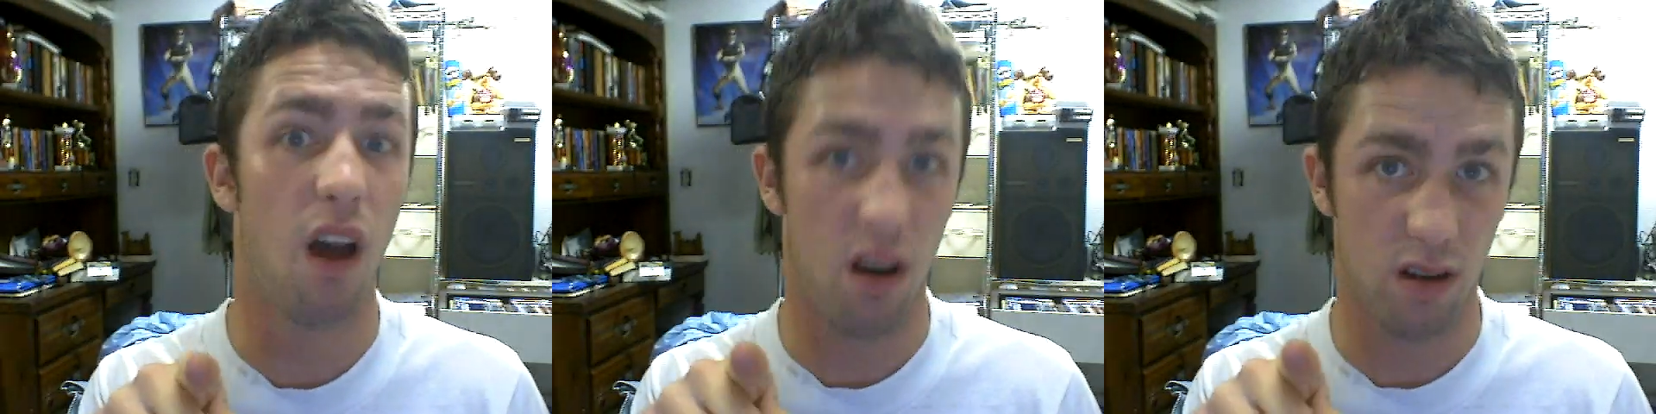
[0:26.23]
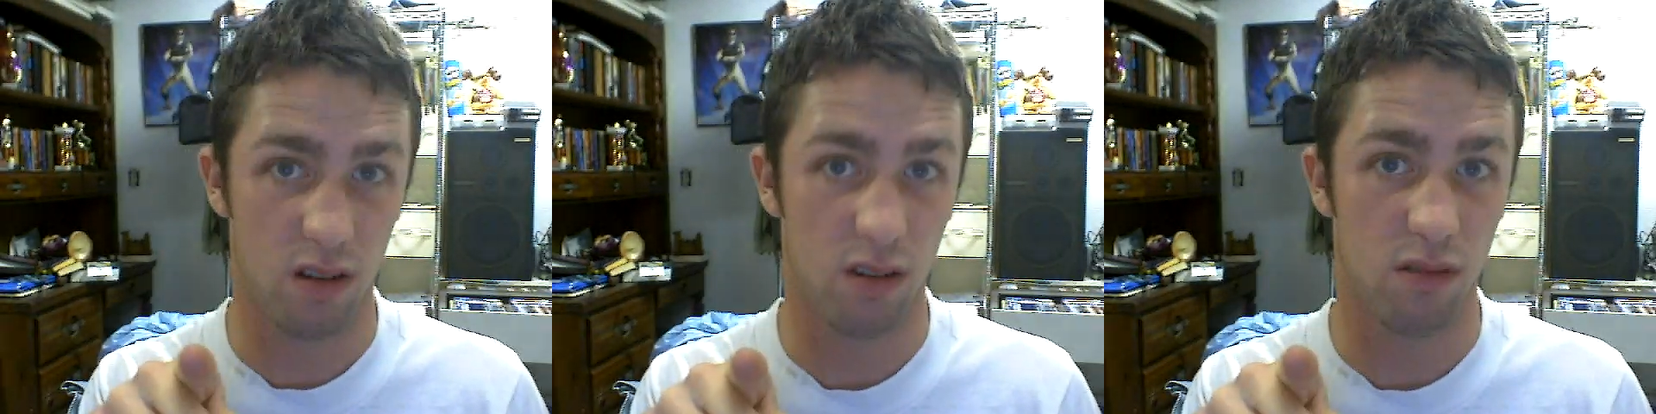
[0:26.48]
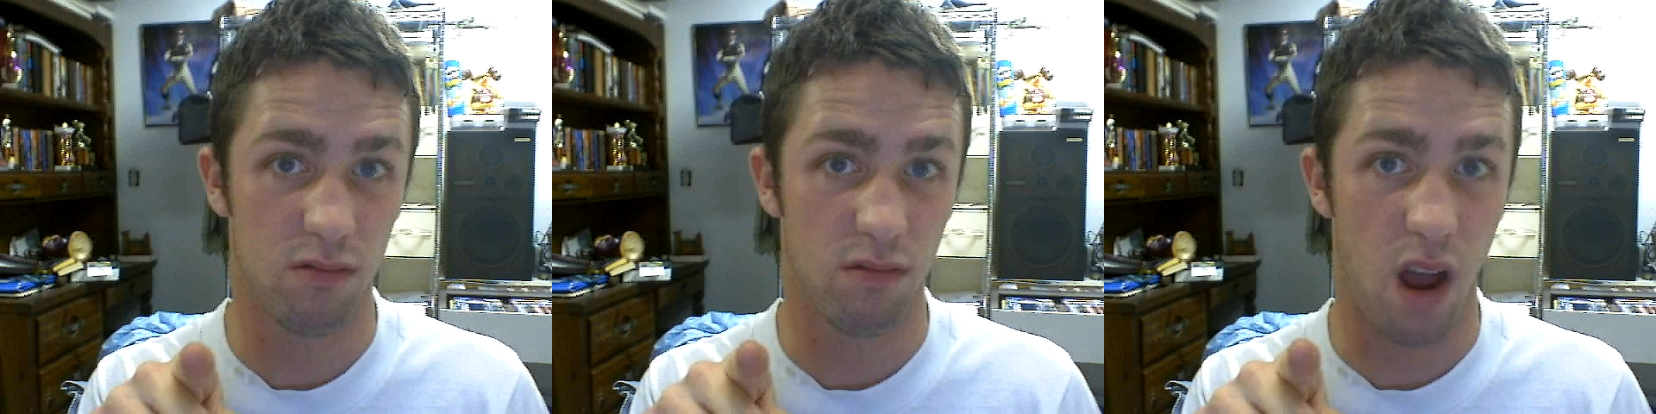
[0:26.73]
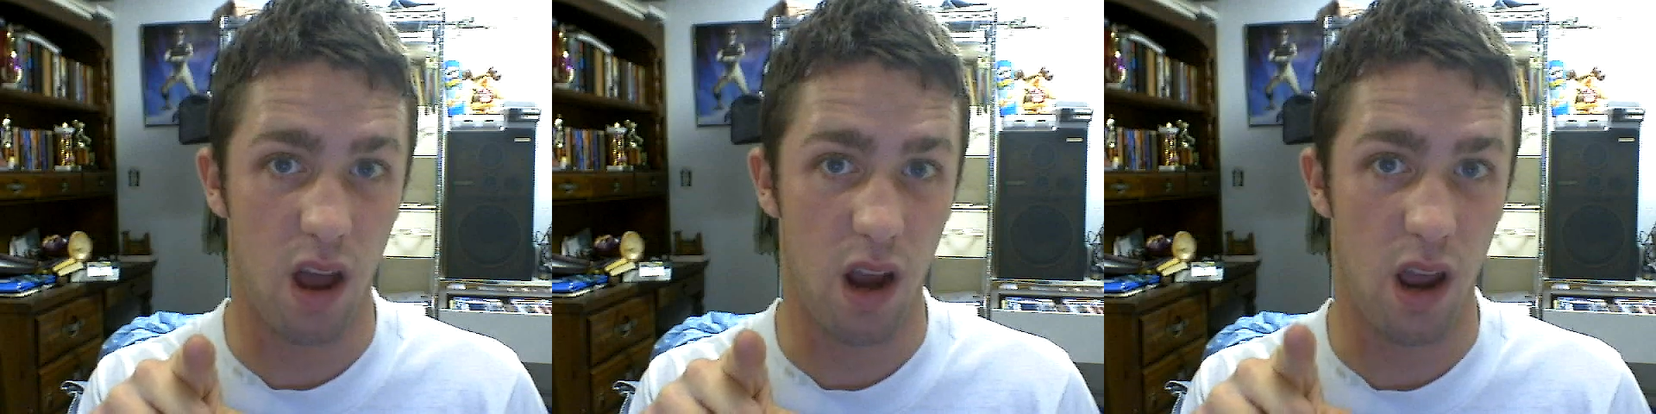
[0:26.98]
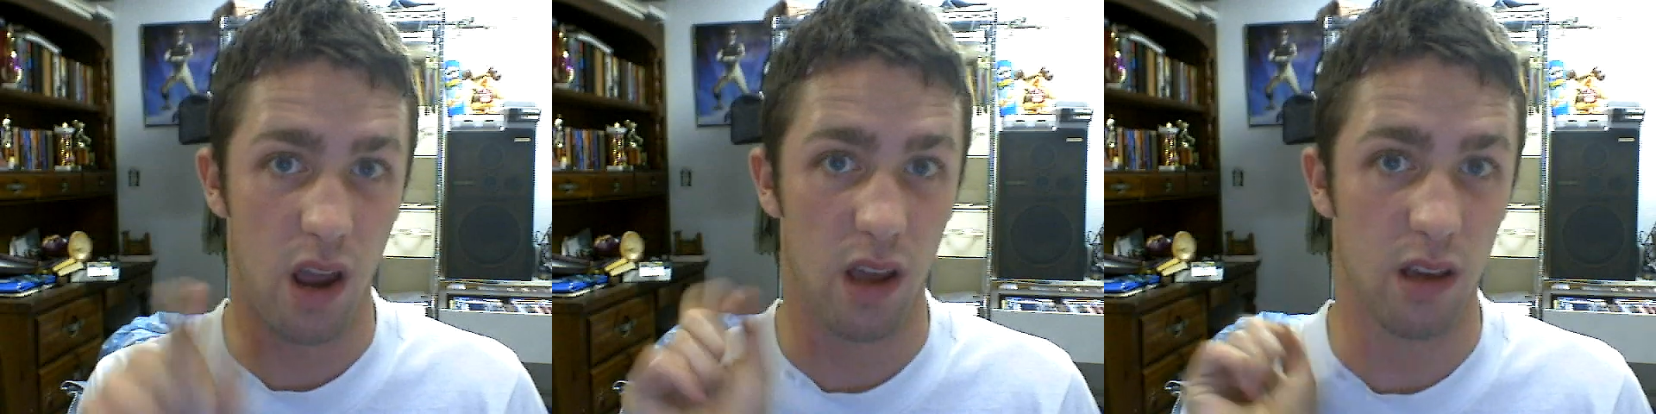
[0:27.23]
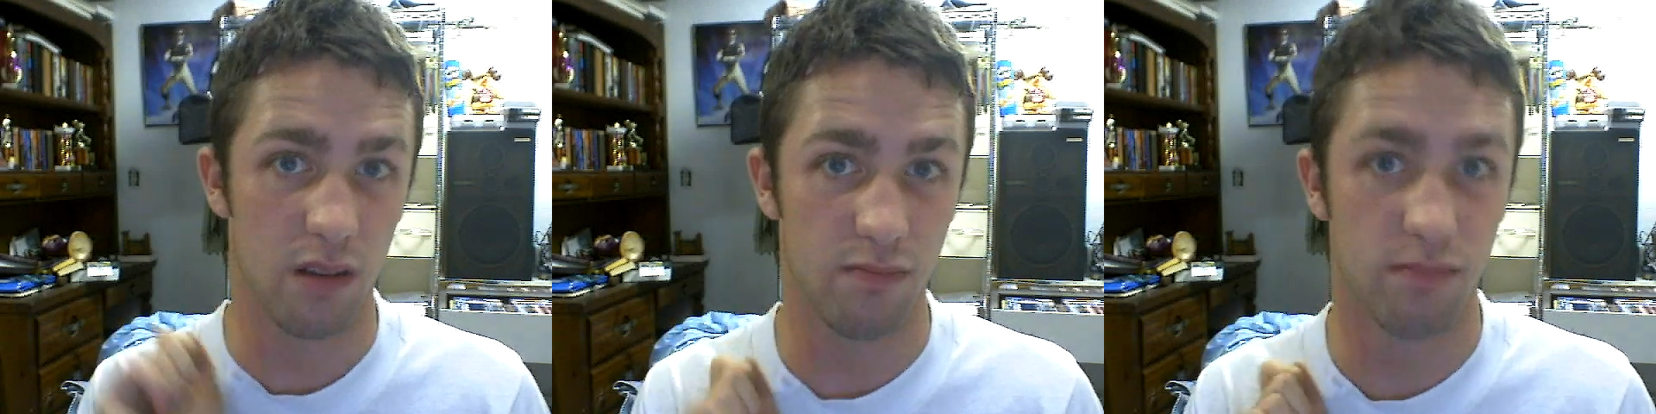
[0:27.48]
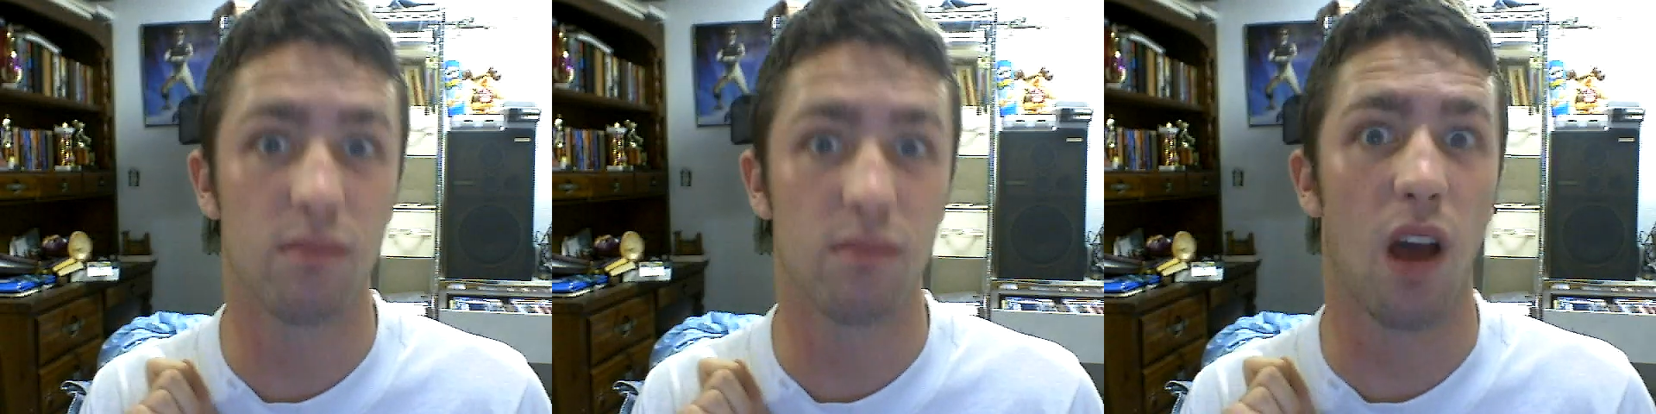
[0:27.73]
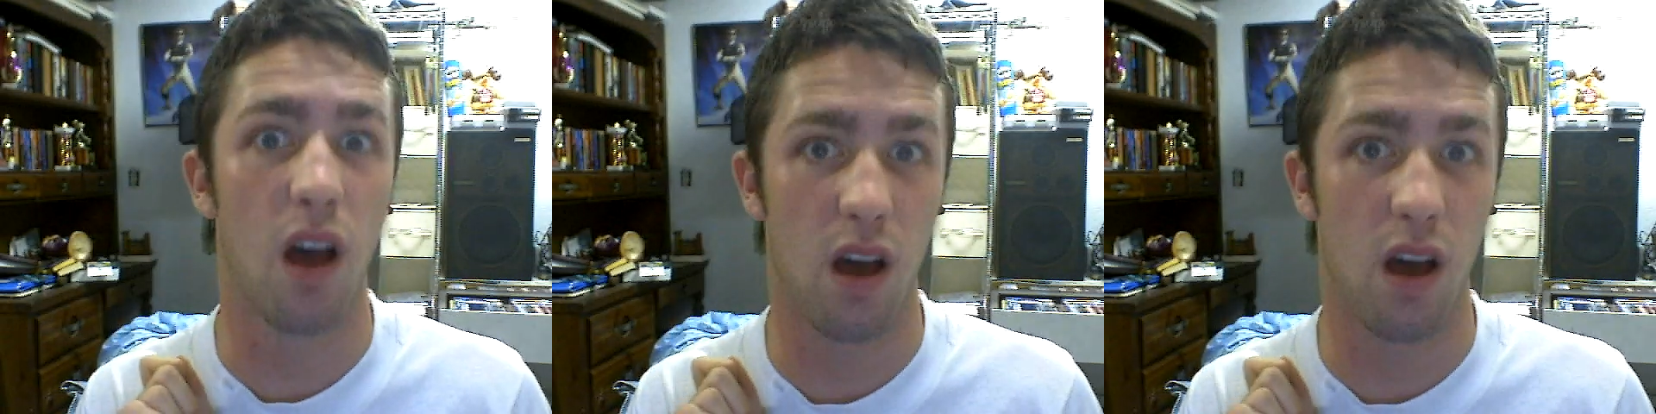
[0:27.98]
Are you ready?
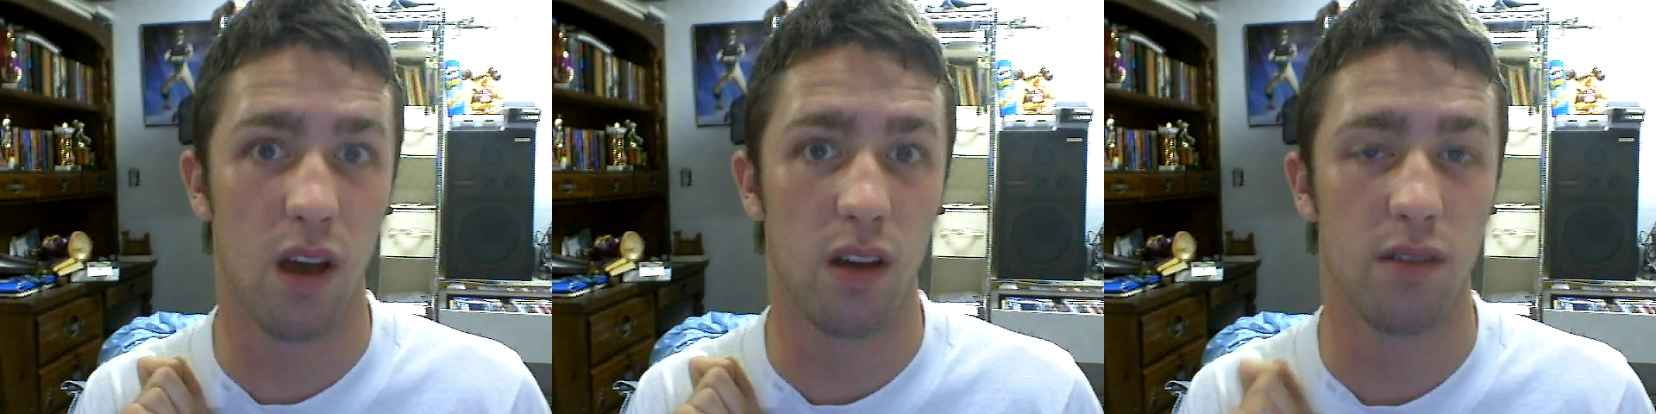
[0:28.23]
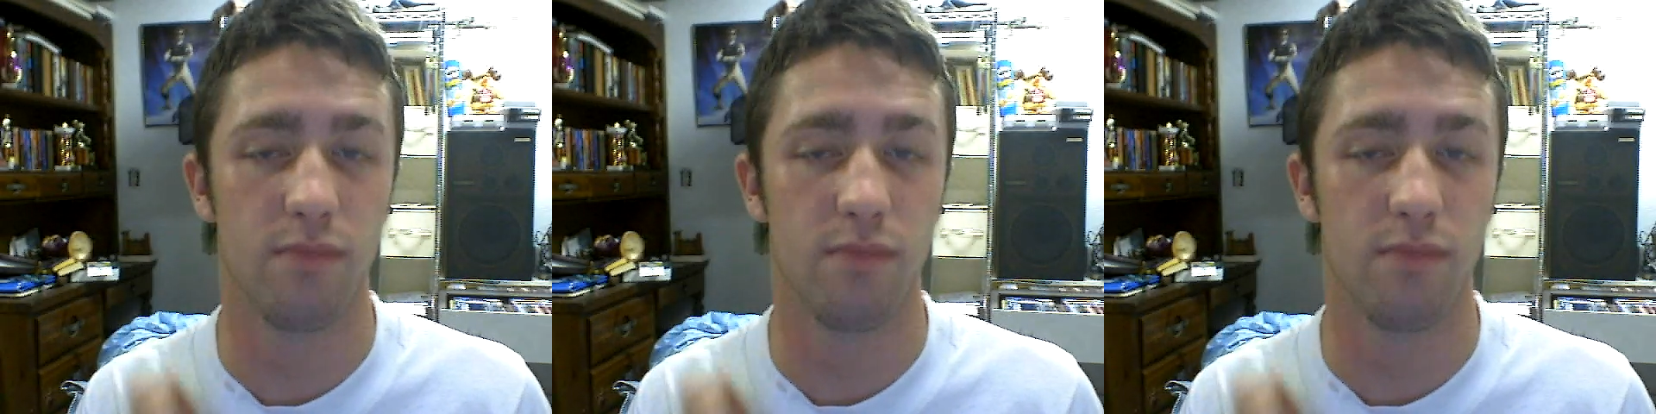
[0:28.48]
Okay,